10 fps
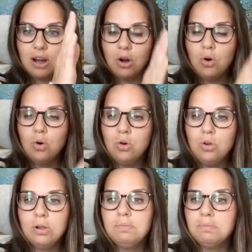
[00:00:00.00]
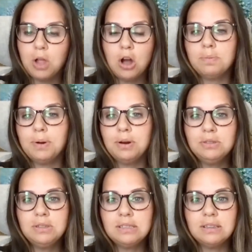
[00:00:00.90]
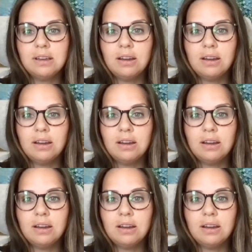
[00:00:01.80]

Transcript: a whole blog post